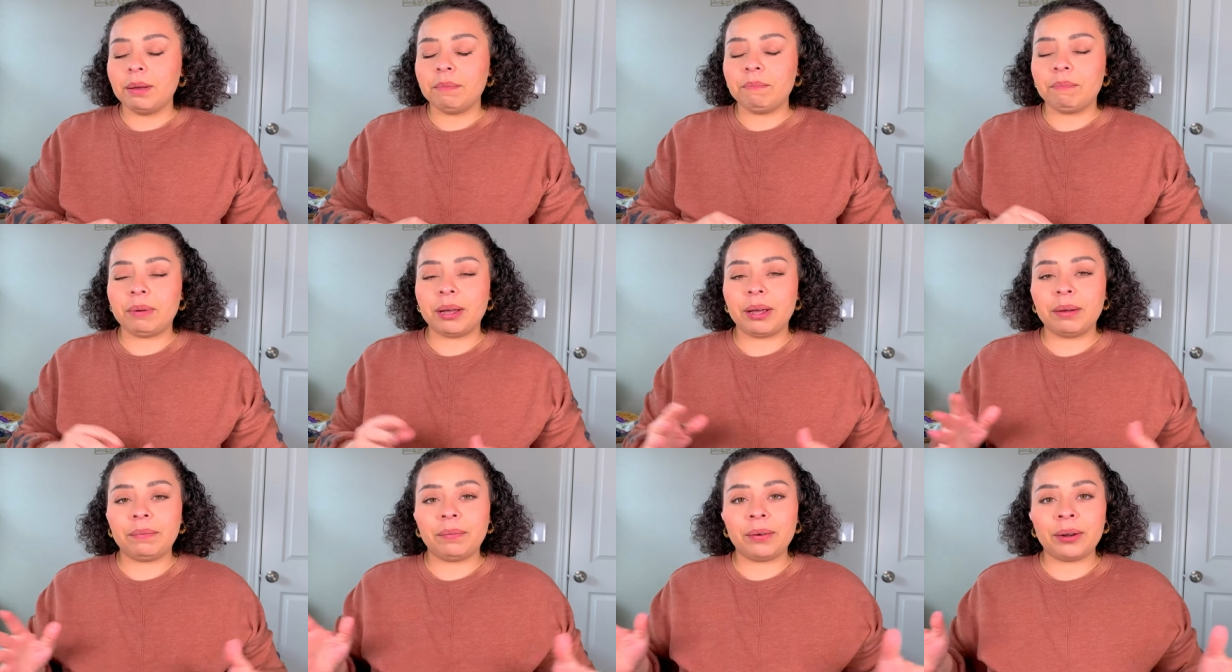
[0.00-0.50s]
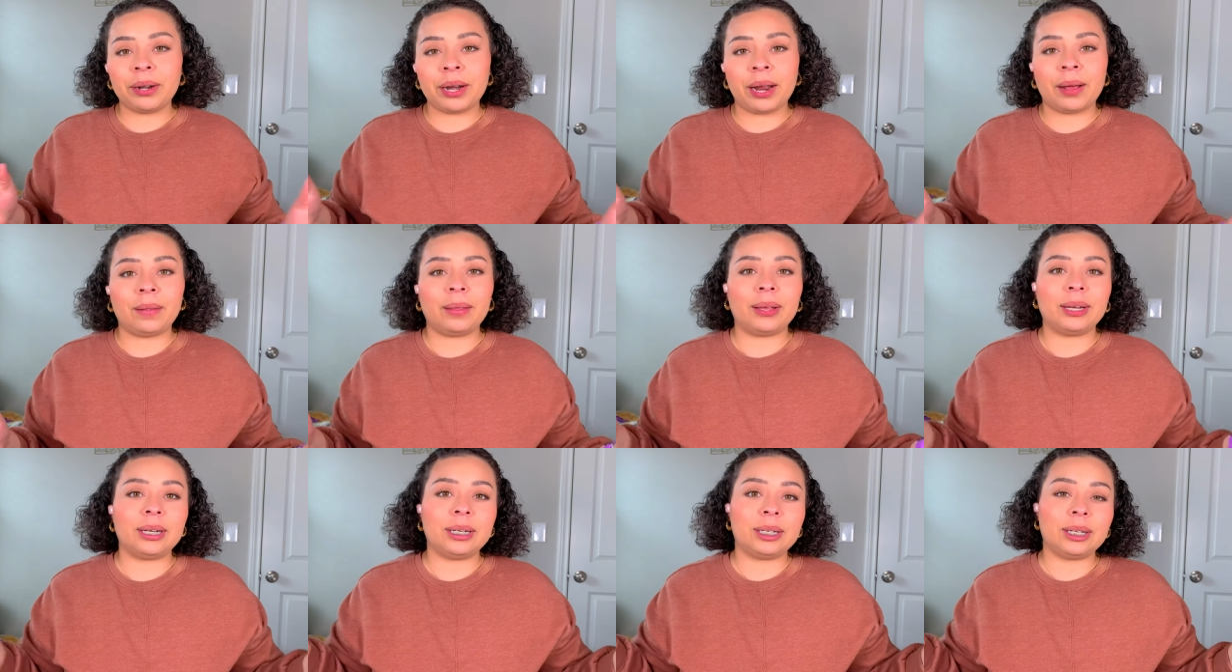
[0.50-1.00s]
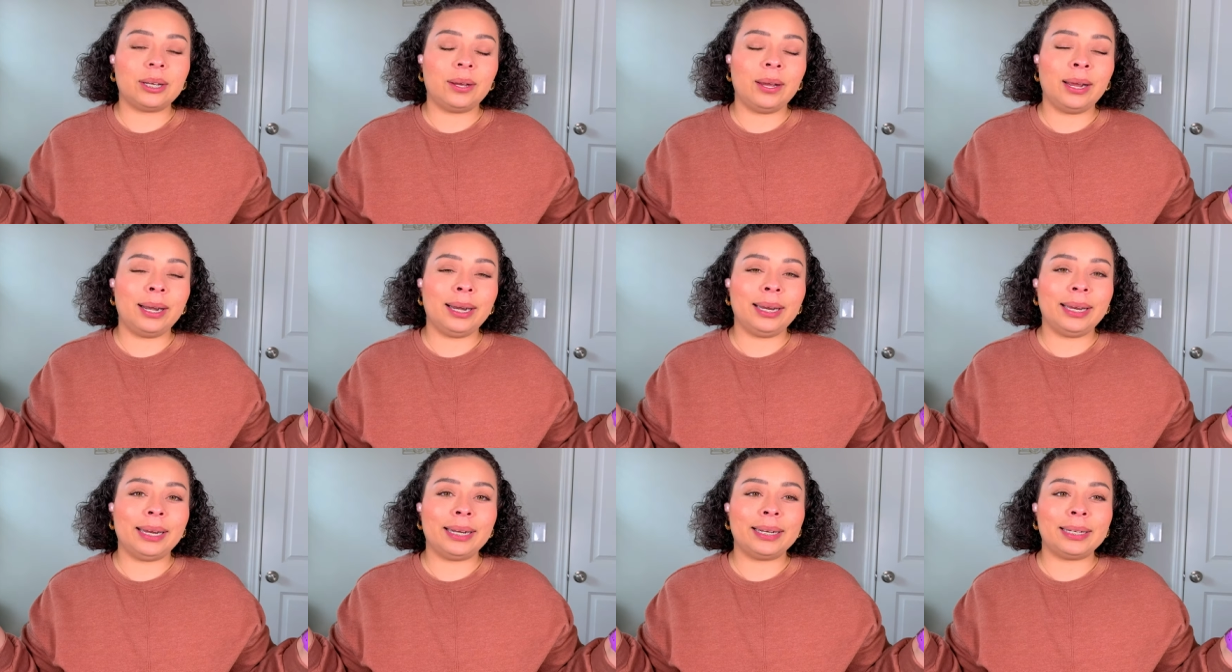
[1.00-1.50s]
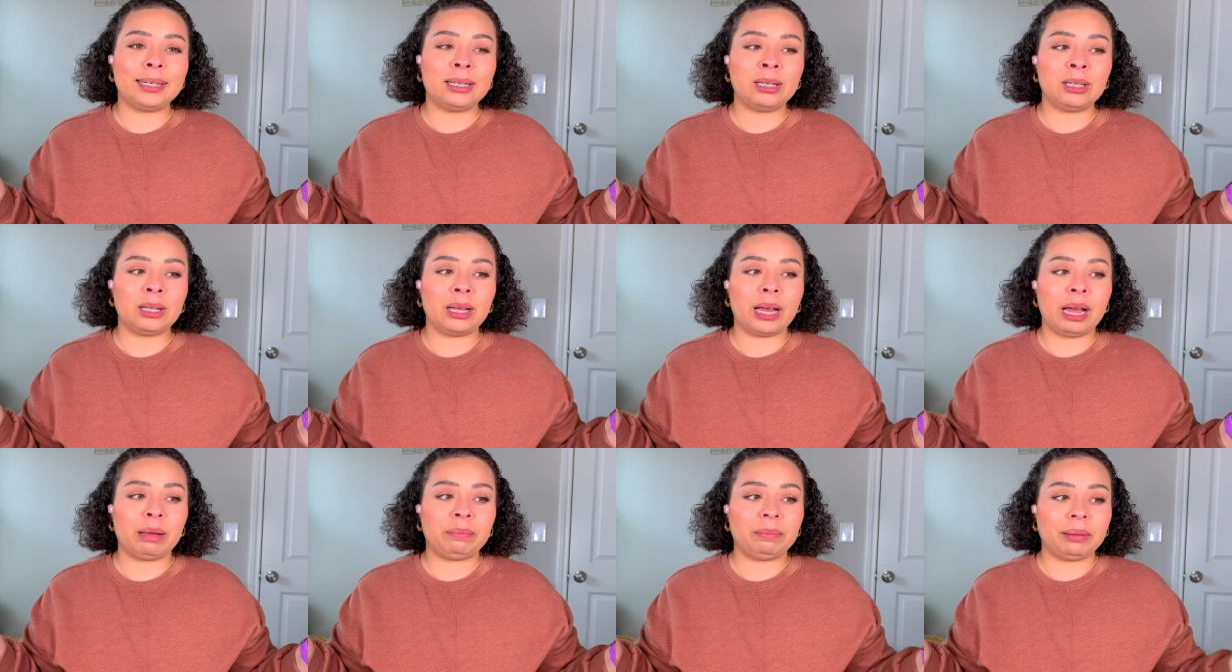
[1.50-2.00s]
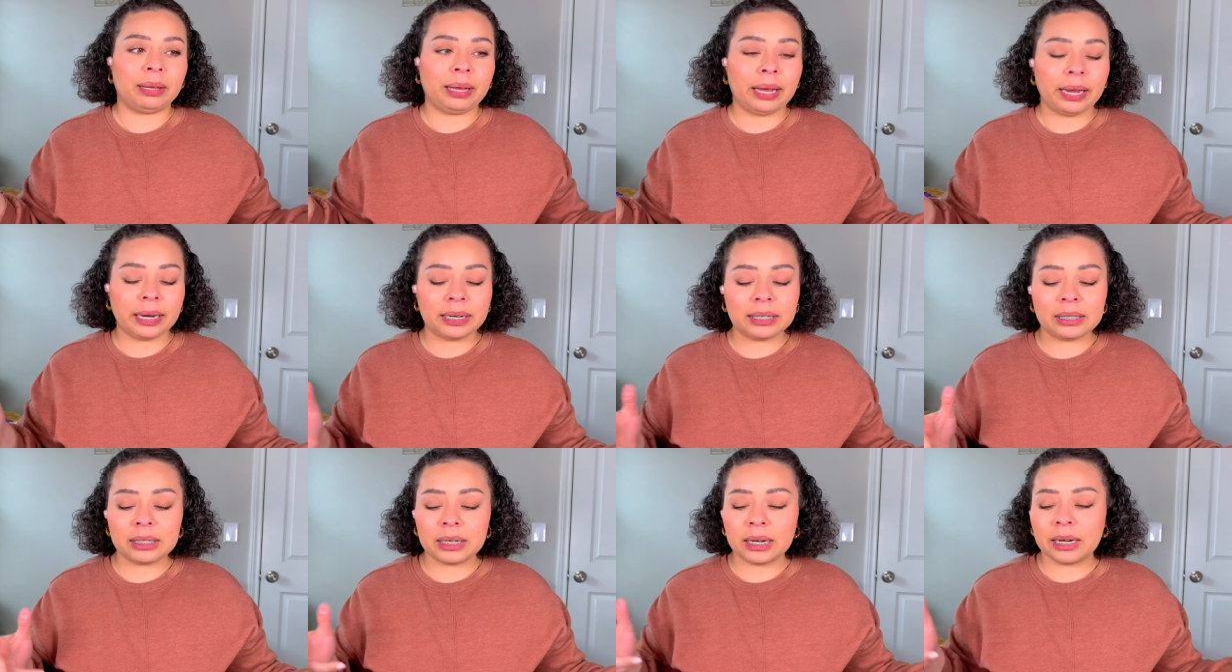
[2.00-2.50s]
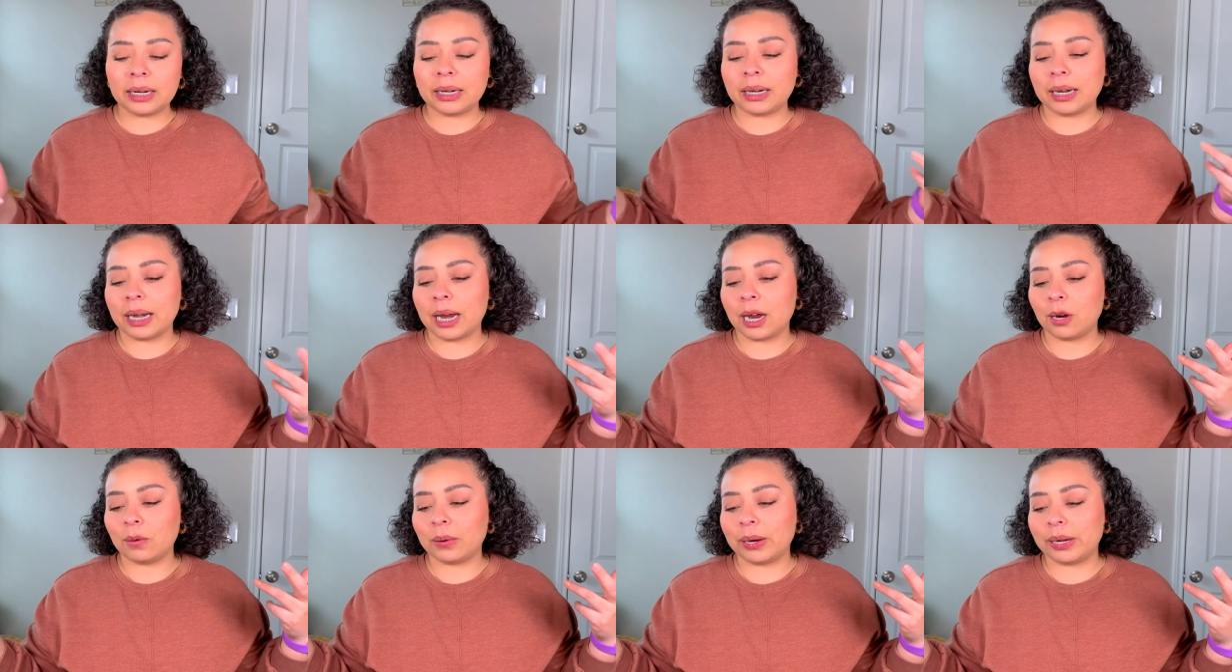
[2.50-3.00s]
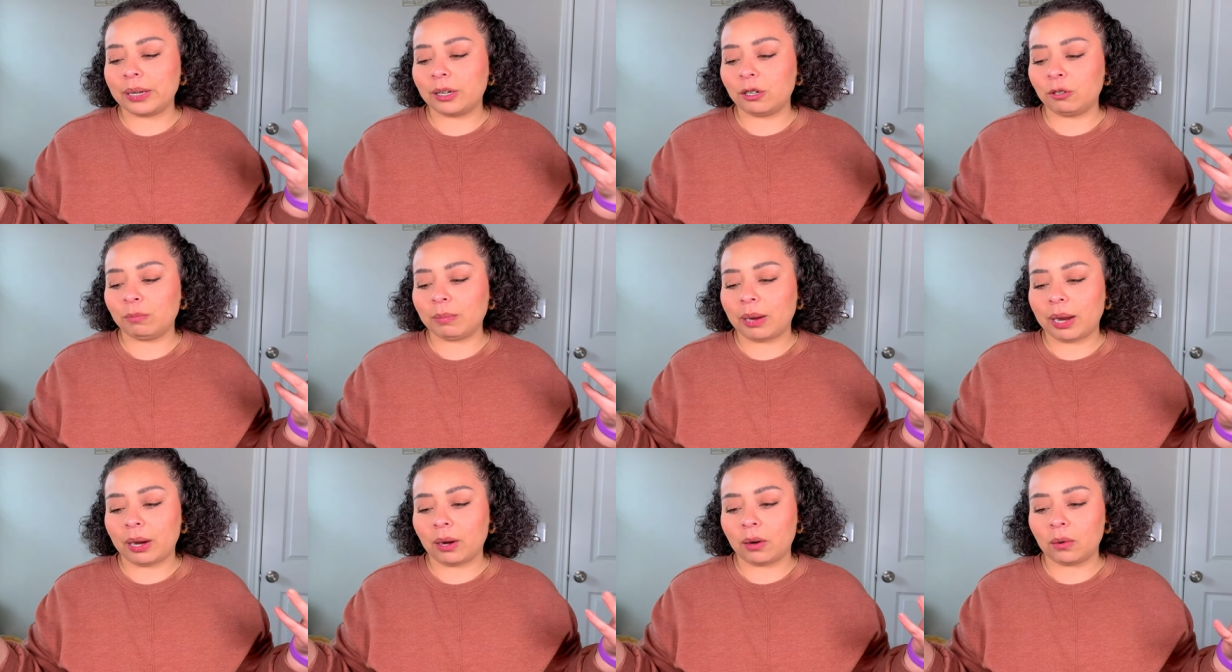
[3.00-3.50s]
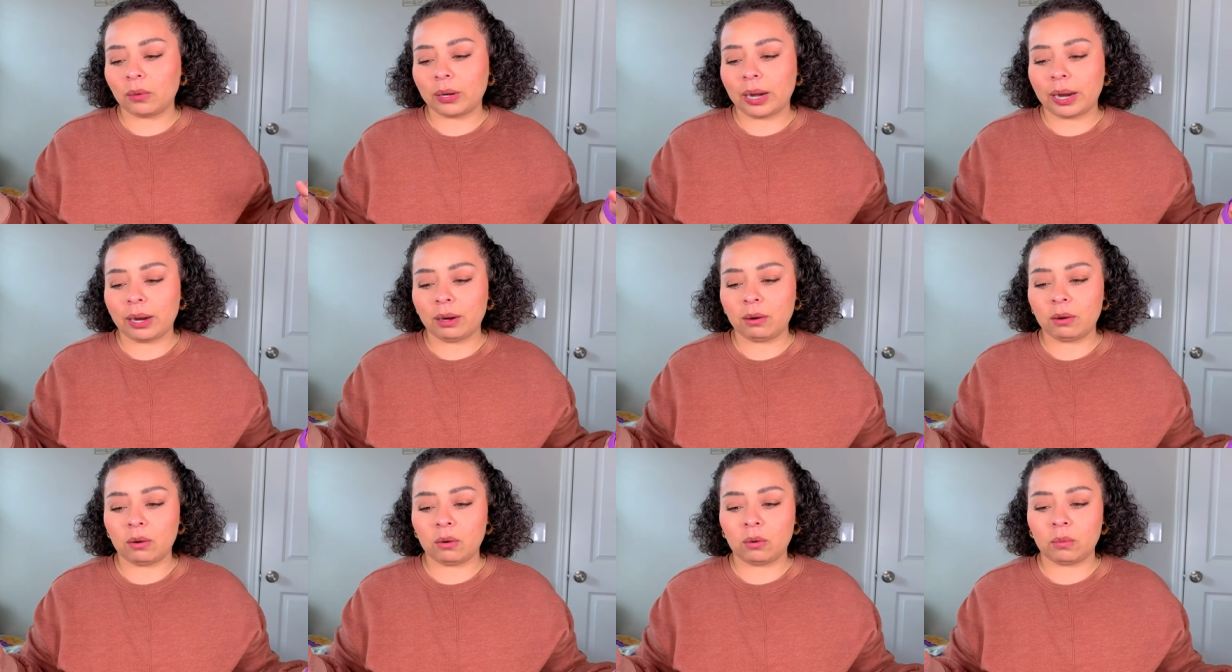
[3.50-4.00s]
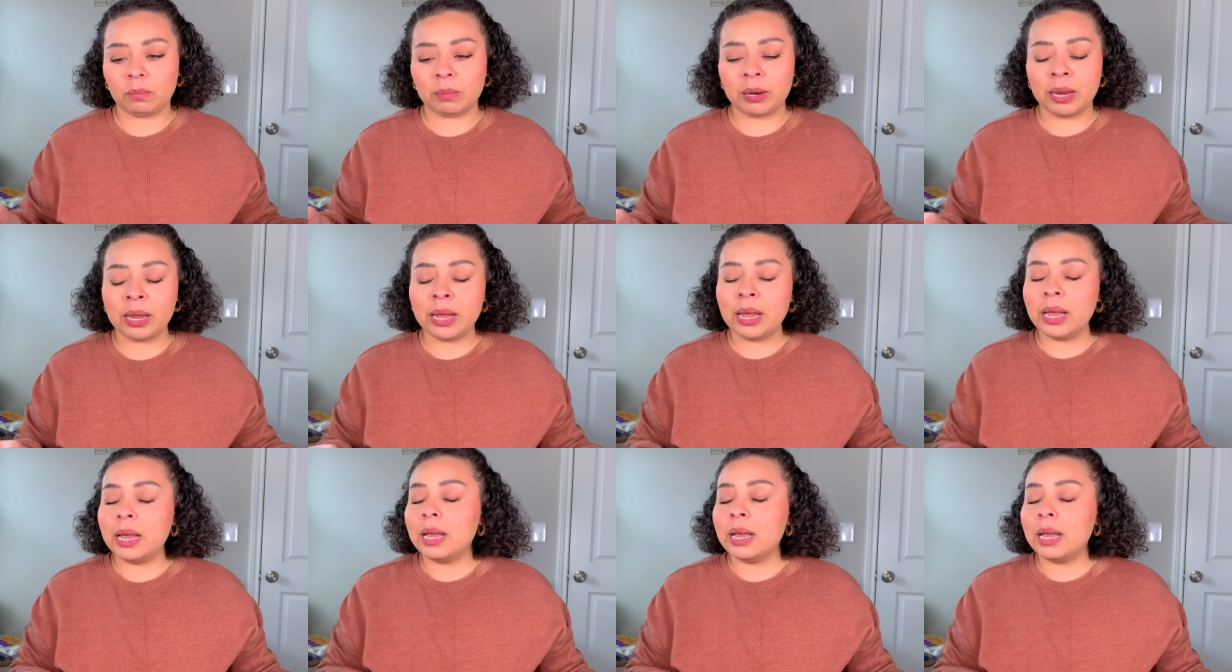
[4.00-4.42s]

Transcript: But for now, let's just go ahead and get into the application and how I do my own at home